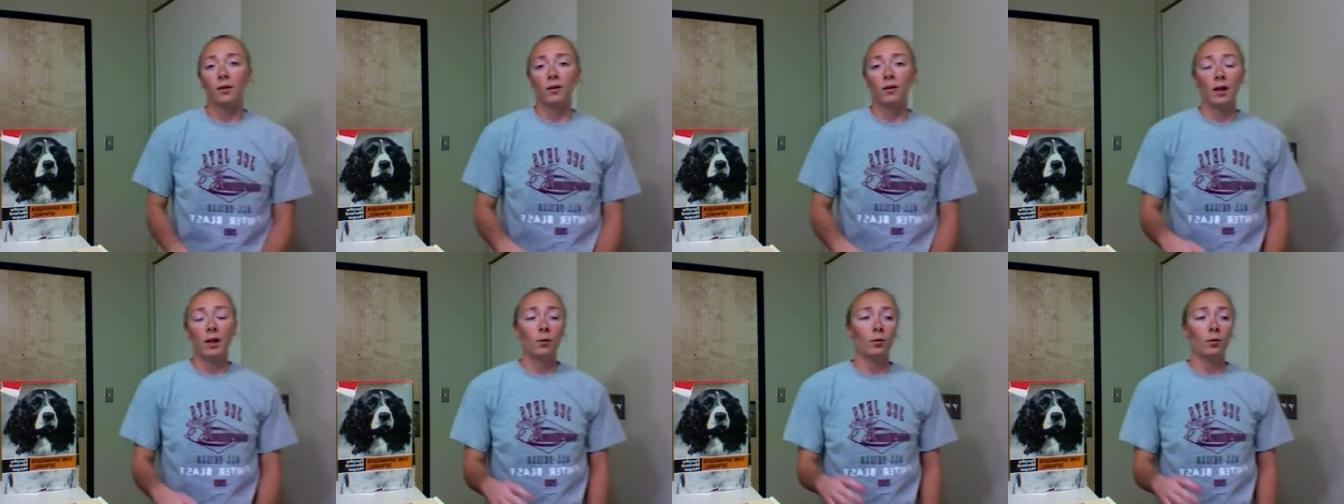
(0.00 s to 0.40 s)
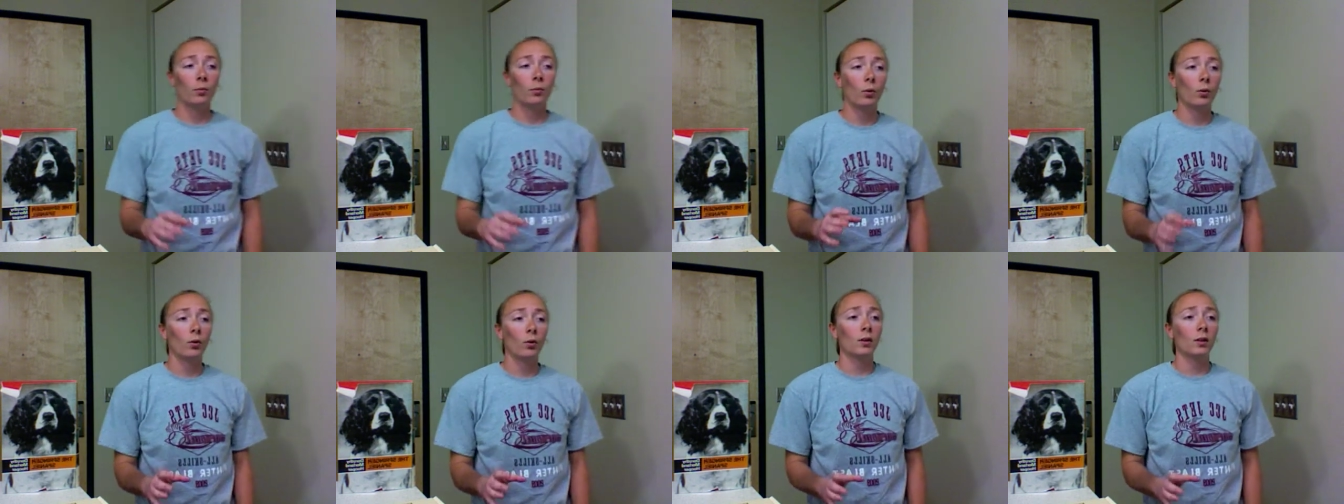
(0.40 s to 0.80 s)
they were
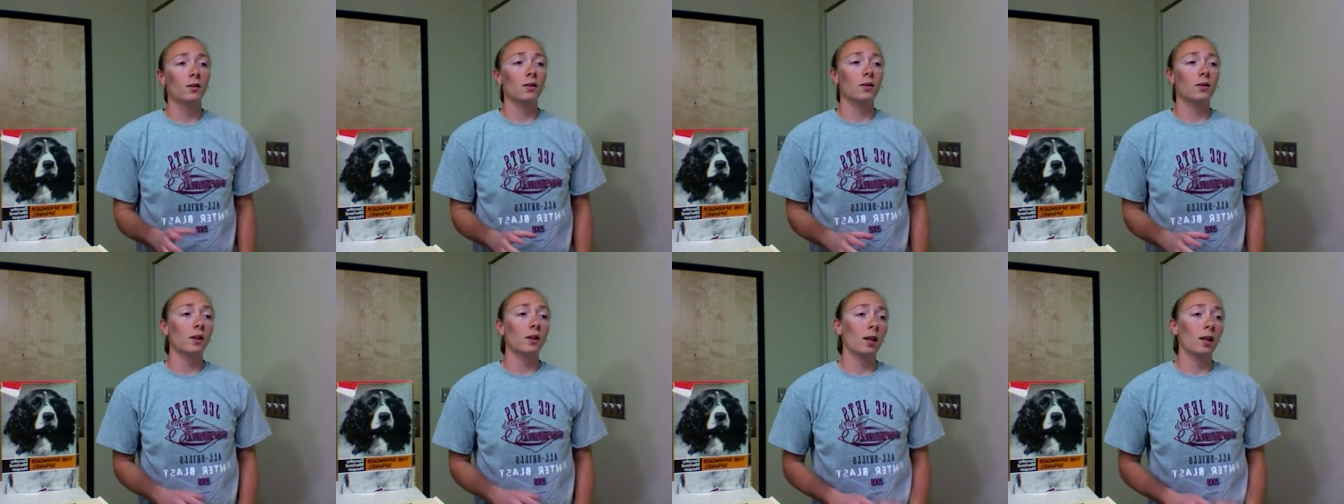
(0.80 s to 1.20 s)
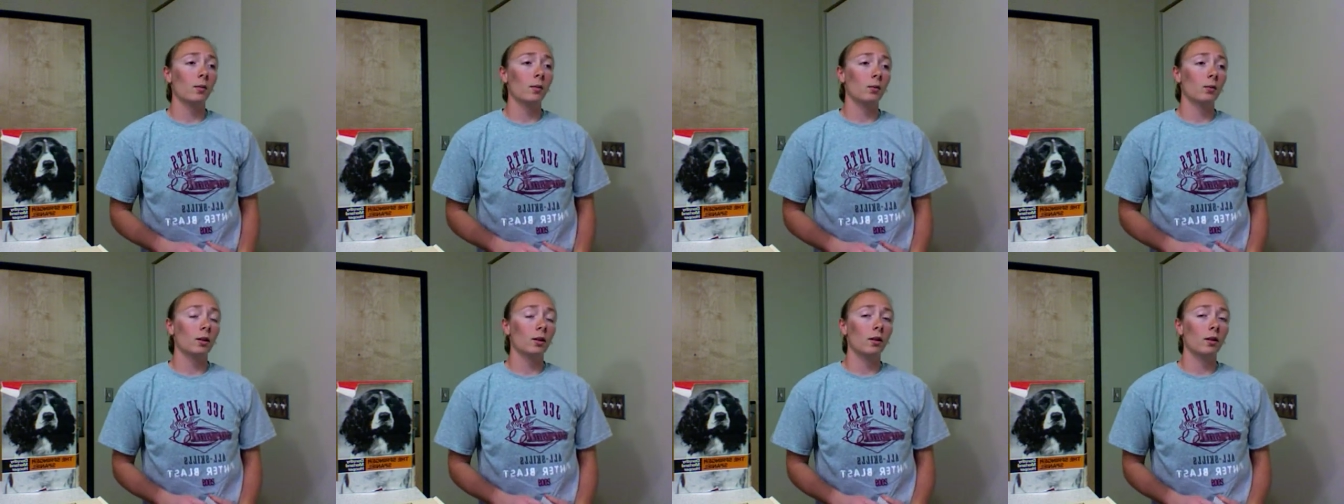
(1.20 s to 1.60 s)
born in the
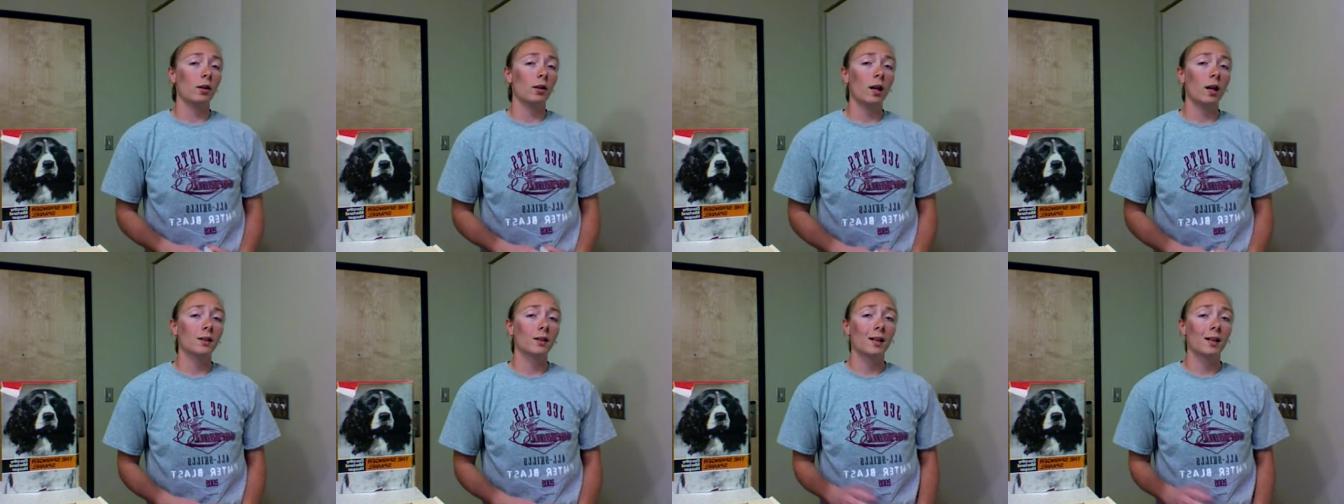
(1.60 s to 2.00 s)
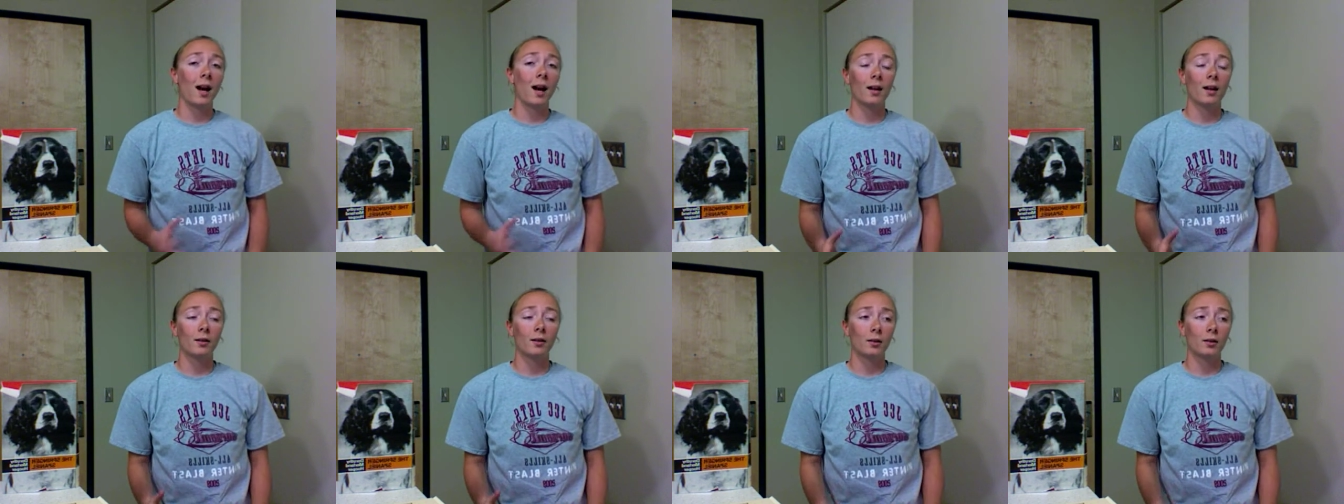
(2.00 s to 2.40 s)
same litter as
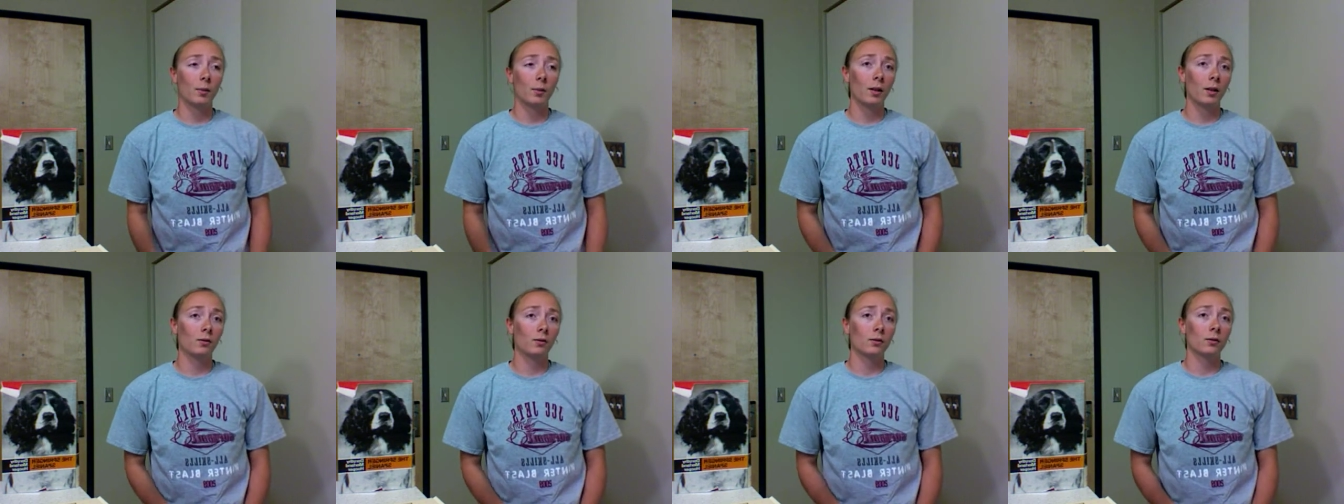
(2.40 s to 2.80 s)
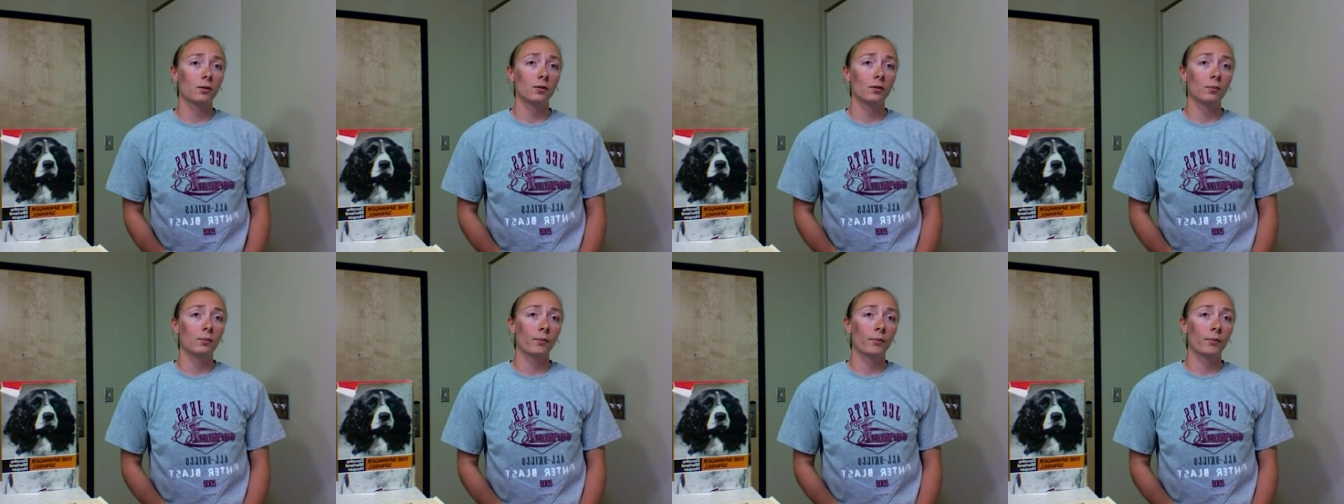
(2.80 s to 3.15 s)
cocker spaniels.